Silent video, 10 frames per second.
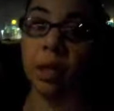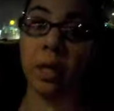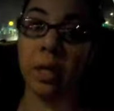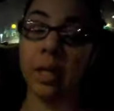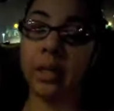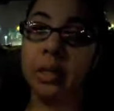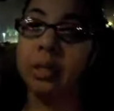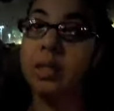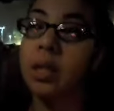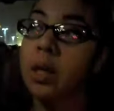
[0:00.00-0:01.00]

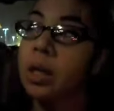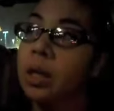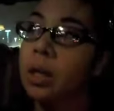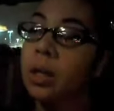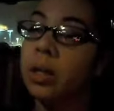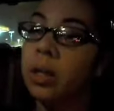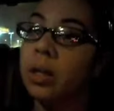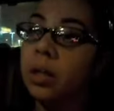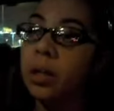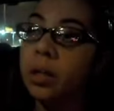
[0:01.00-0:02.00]
And
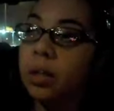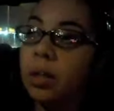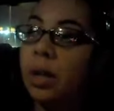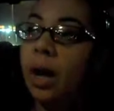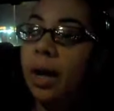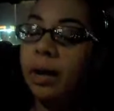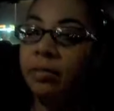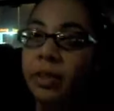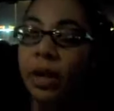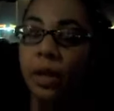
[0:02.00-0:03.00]
I have
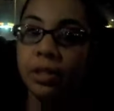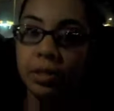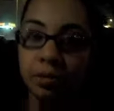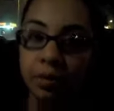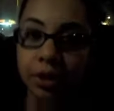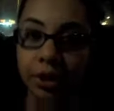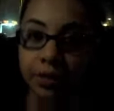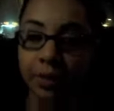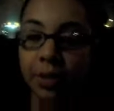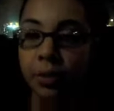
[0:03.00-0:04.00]
not reached
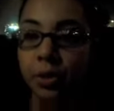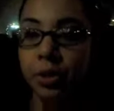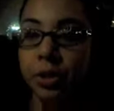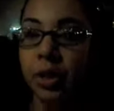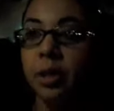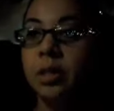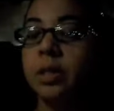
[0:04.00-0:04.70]
resolution yet.